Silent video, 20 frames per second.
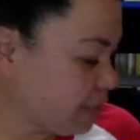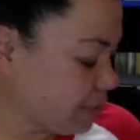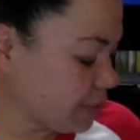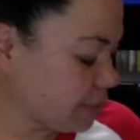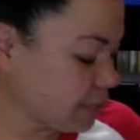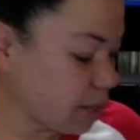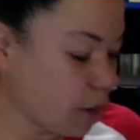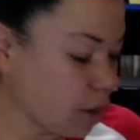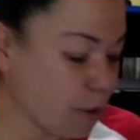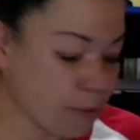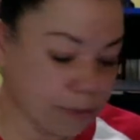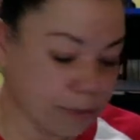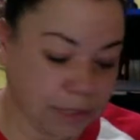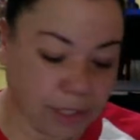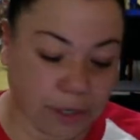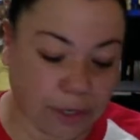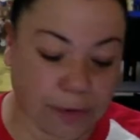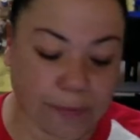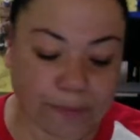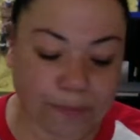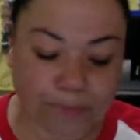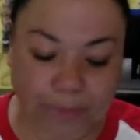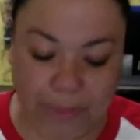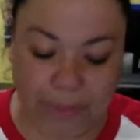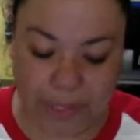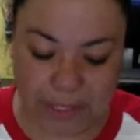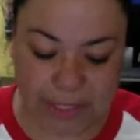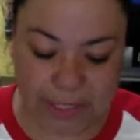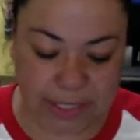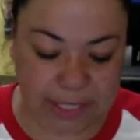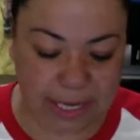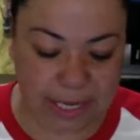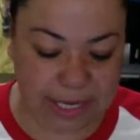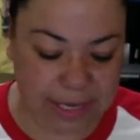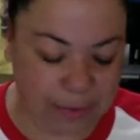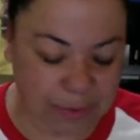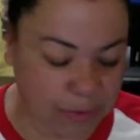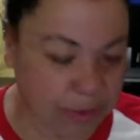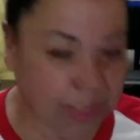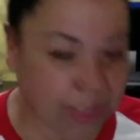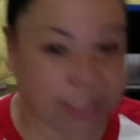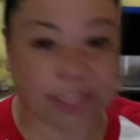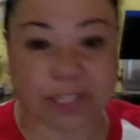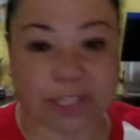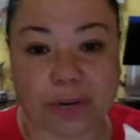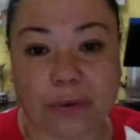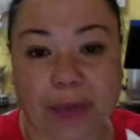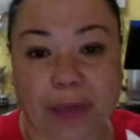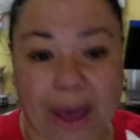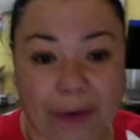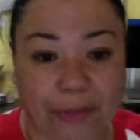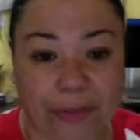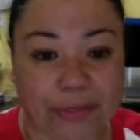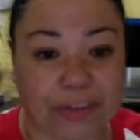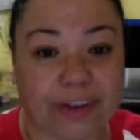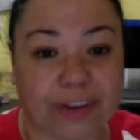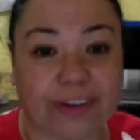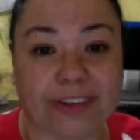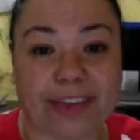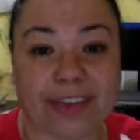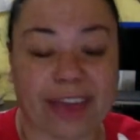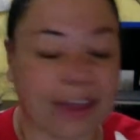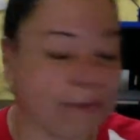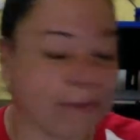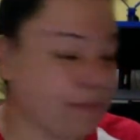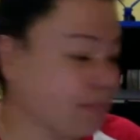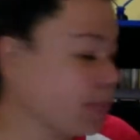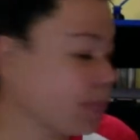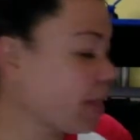So, this is something I wanted to throw out there, okay?